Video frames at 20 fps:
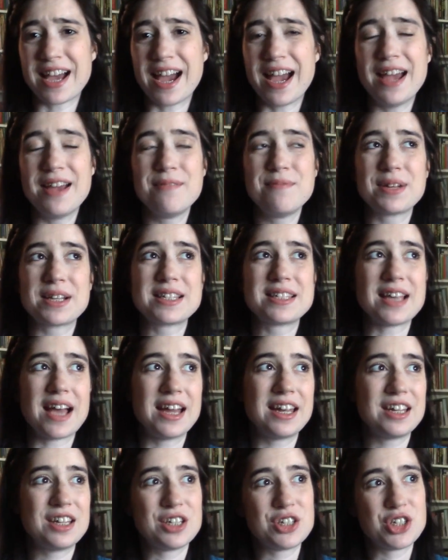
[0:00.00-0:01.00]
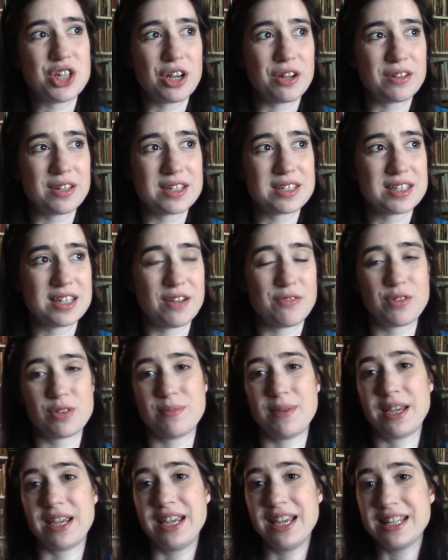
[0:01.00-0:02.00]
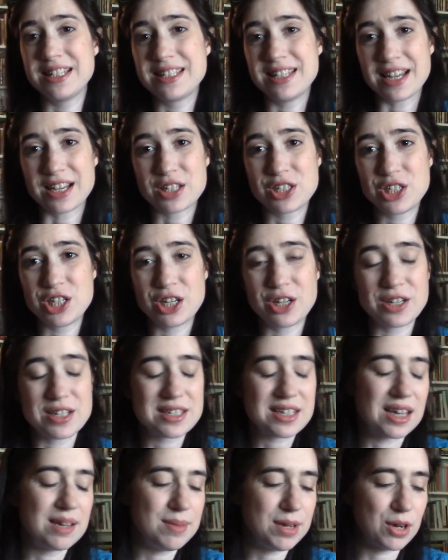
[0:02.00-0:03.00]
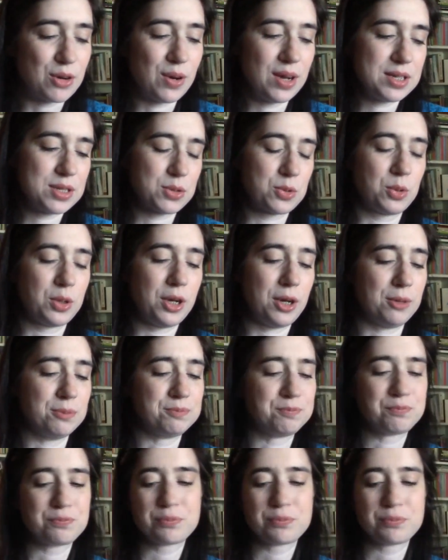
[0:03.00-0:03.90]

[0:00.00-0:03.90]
I'm excited to share this stuff with my kids next year. It's going to be a great school year.